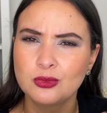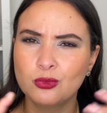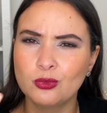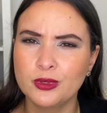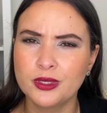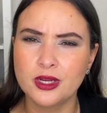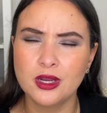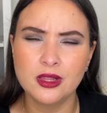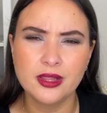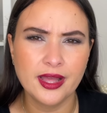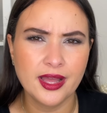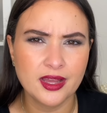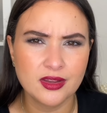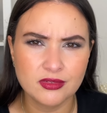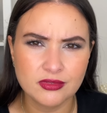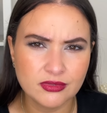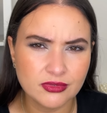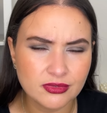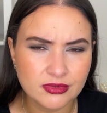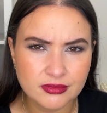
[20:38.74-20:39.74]
We all
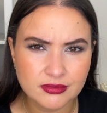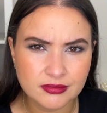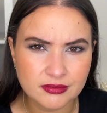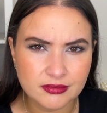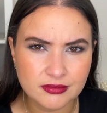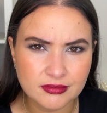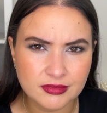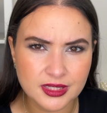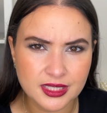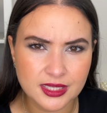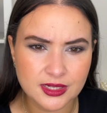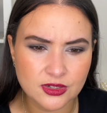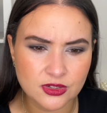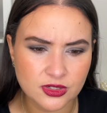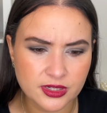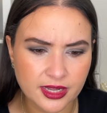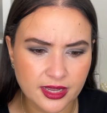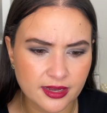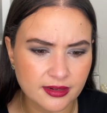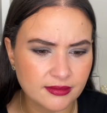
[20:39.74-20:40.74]
have the
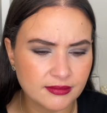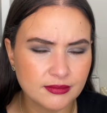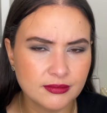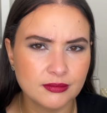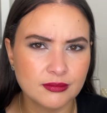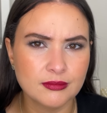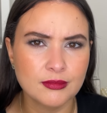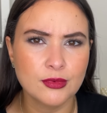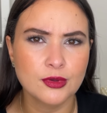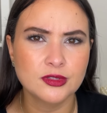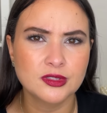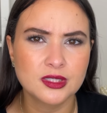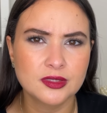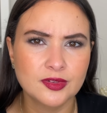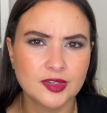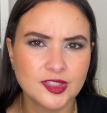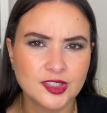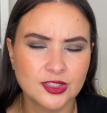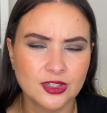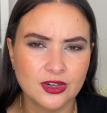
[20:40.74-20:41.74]
internet. Most
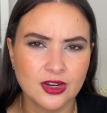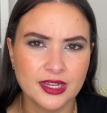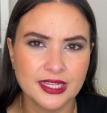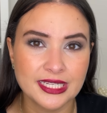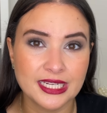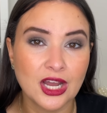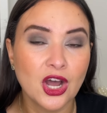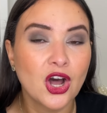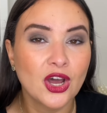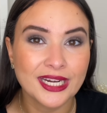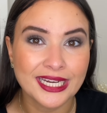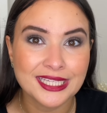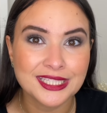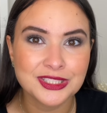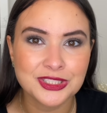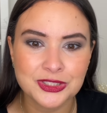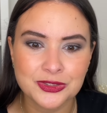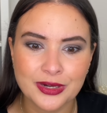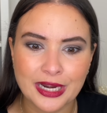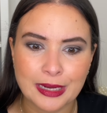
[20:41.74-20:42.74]
of us are on
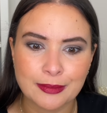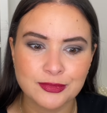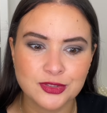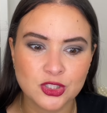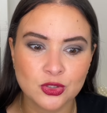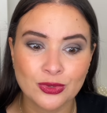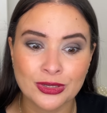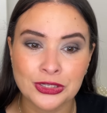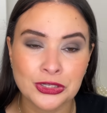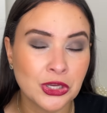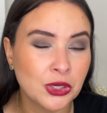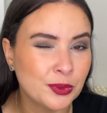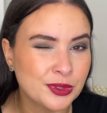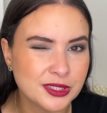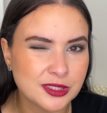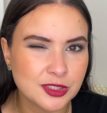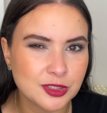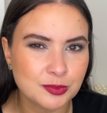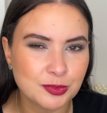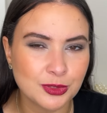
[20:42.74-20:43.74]
Instagram, so we know
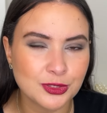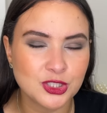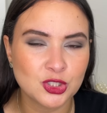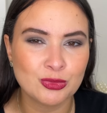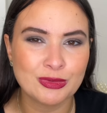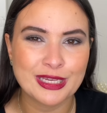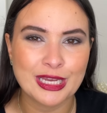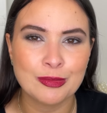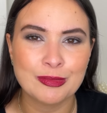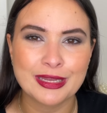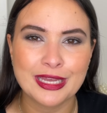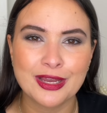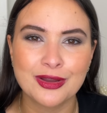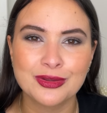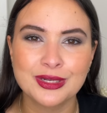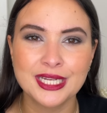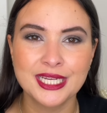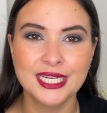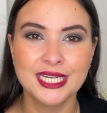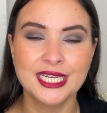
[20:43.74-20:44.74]
it's supposed to be coming
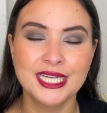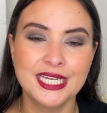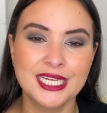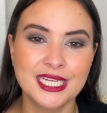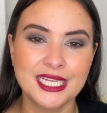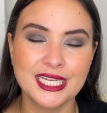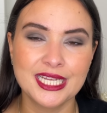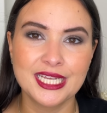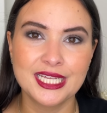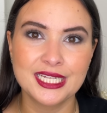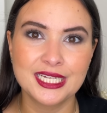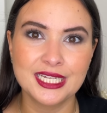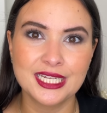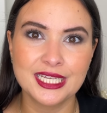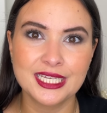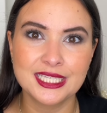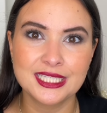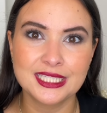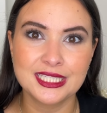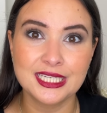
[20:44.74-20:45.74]
out in
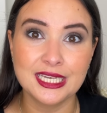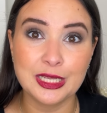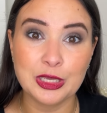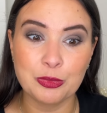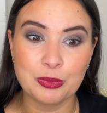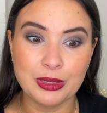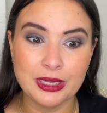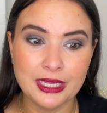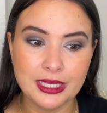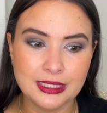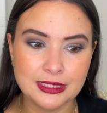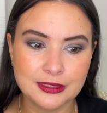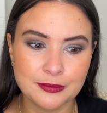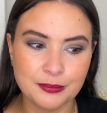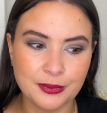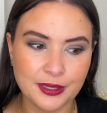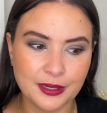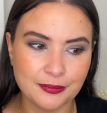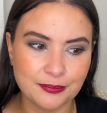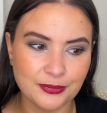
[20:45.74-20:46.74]
like sneak peeks,
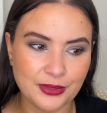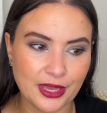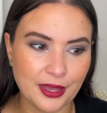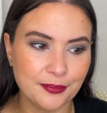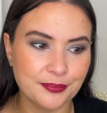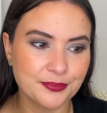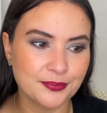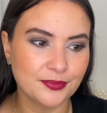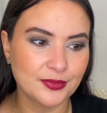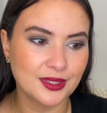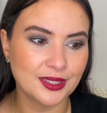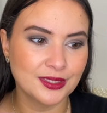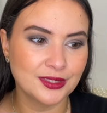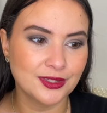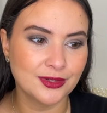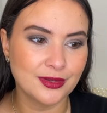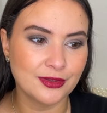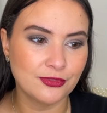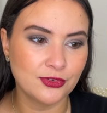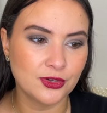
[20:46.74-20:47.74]
but yeah.
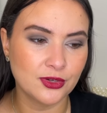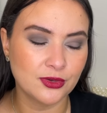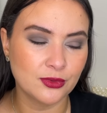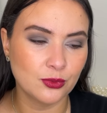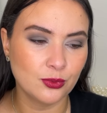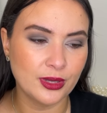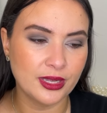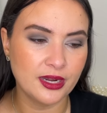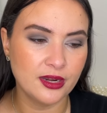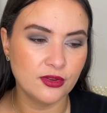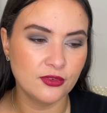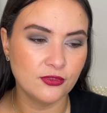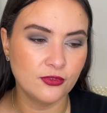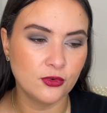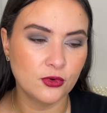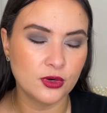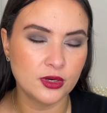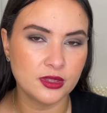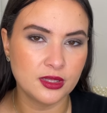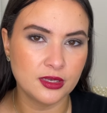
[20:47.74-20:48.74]
So if you're waiting
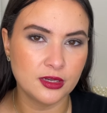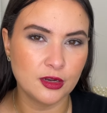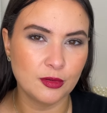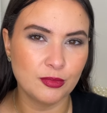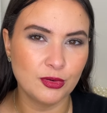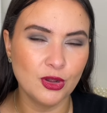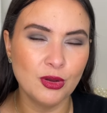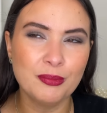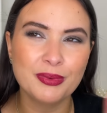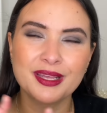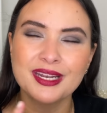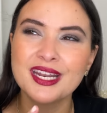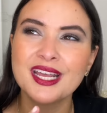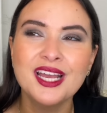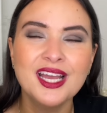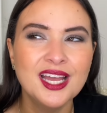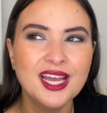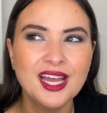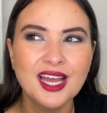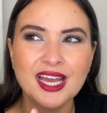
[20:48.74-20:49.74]
for the Le Blanc, but
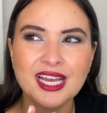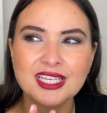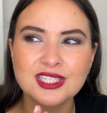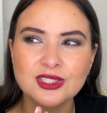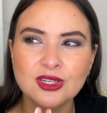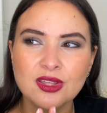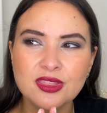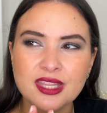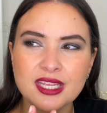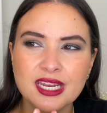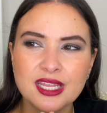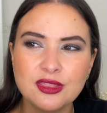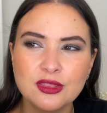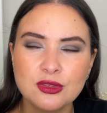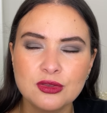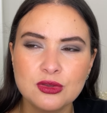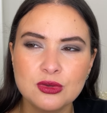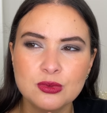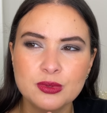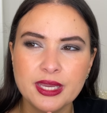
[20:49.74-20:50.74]
I saw that in
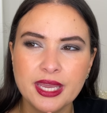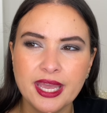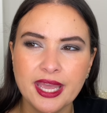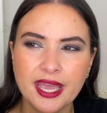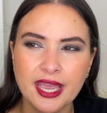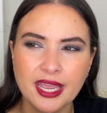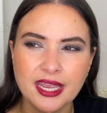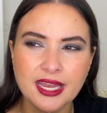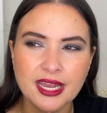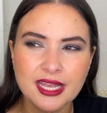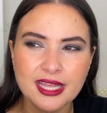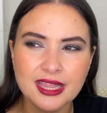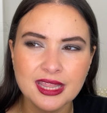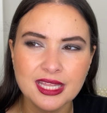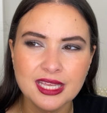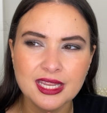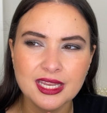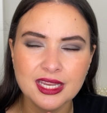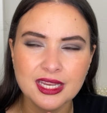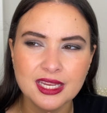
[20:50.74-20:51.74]
the UK, I
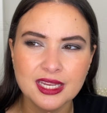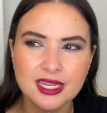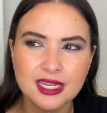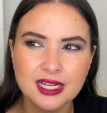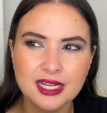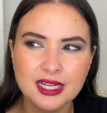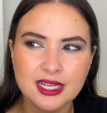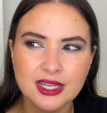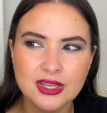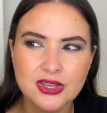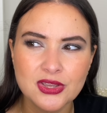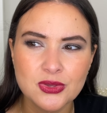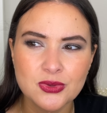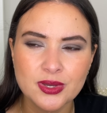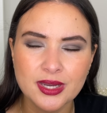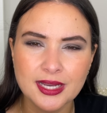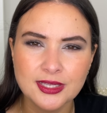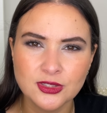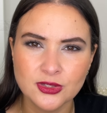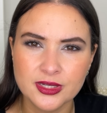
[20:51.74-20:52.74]
think,
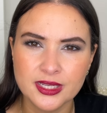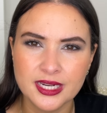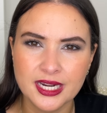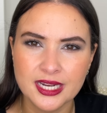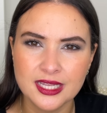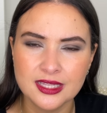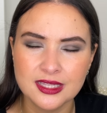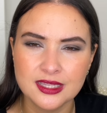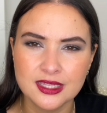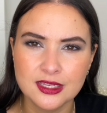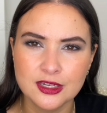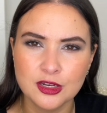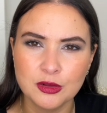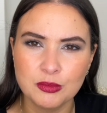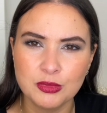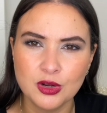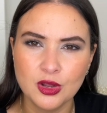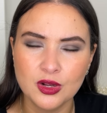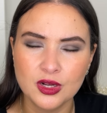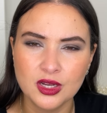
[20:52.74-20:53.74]
you guys are getting the Le
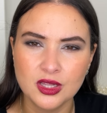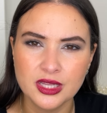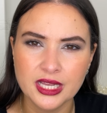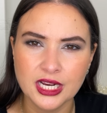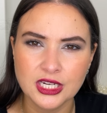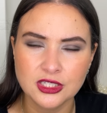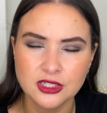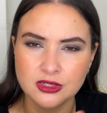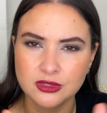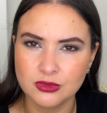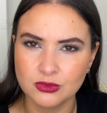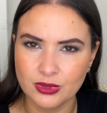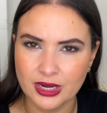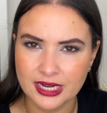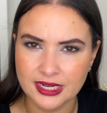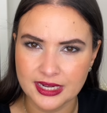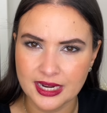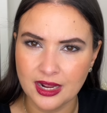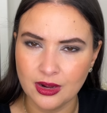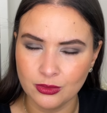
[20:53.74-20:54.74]
Blanc collection
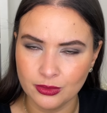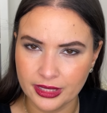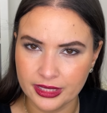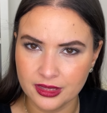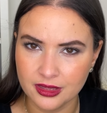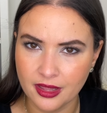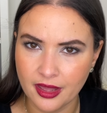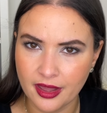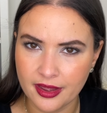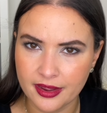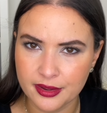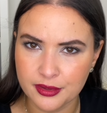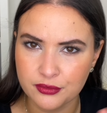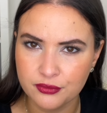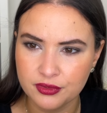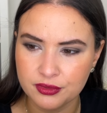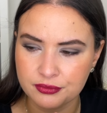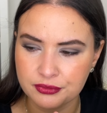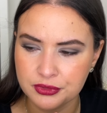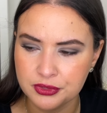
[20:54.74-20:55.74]
right now, like
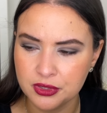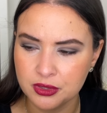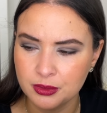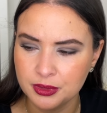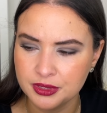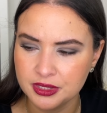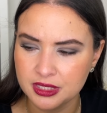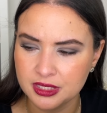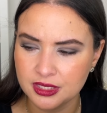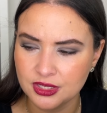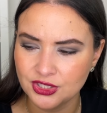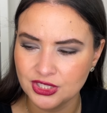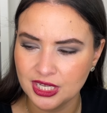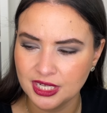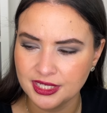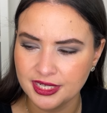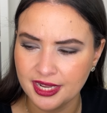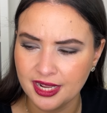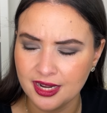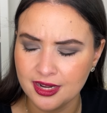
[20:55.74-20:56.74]
live. If you go on the
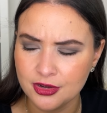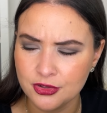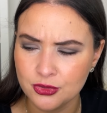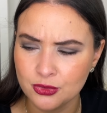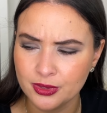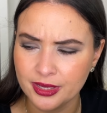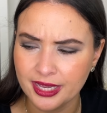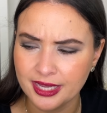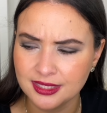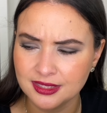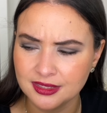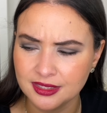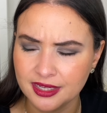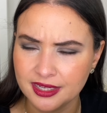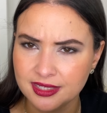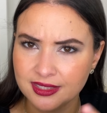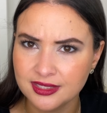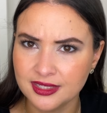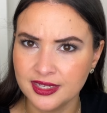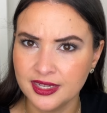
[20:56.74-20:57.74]
Chanel UK
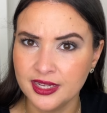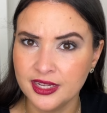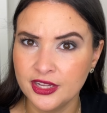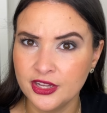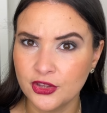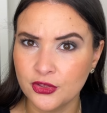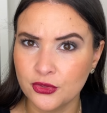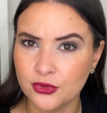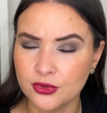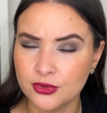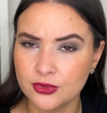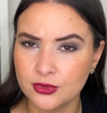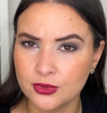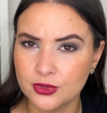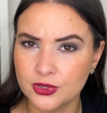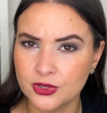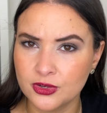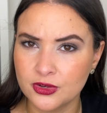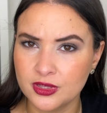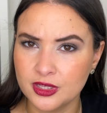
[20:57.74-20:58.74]
site, you can
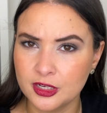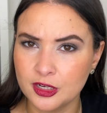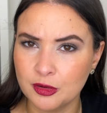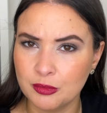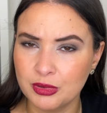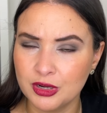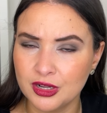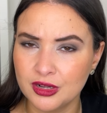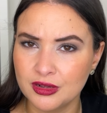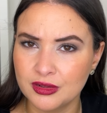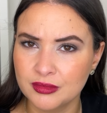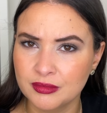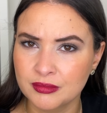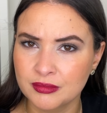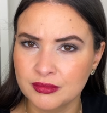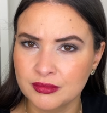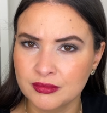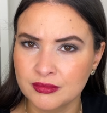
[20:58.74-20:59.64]
order the Le Blanc.